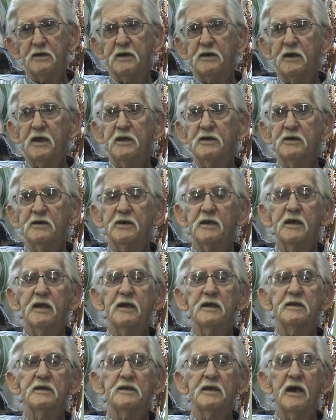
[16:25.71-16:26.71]
to teach the
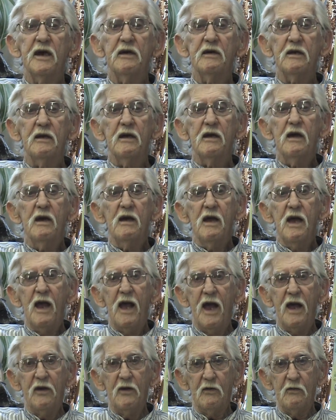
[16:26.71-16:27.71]
kids how to
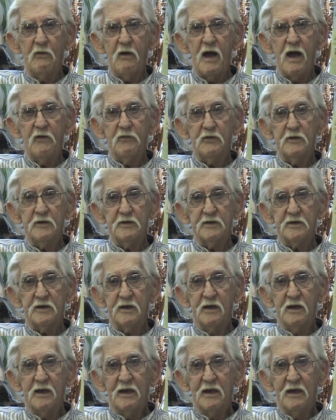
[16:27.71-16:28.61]
handle rifles,